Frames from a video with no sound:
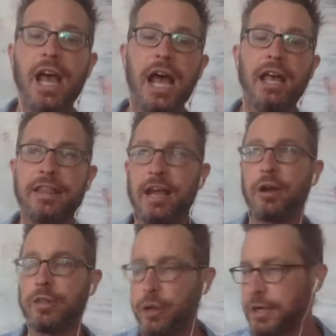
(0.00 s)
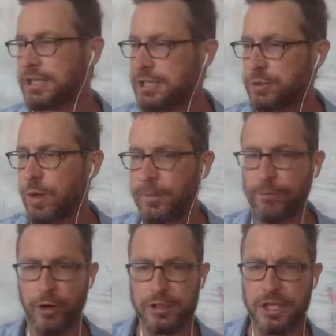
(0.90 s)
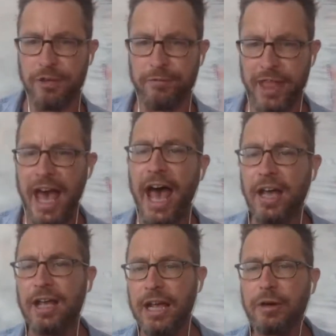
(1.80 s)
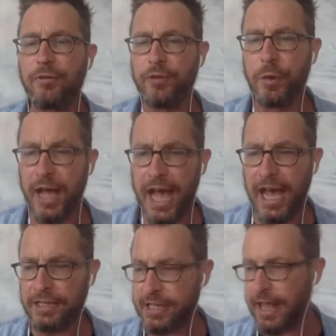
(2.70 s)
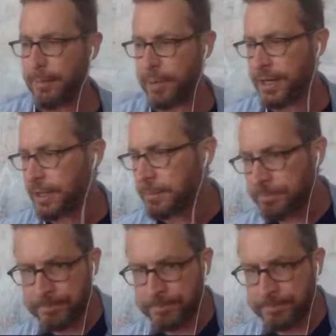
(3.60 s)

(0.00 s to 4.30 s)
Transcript: And they're an extreme version of that. I don't know if you want to add to that, Brandon.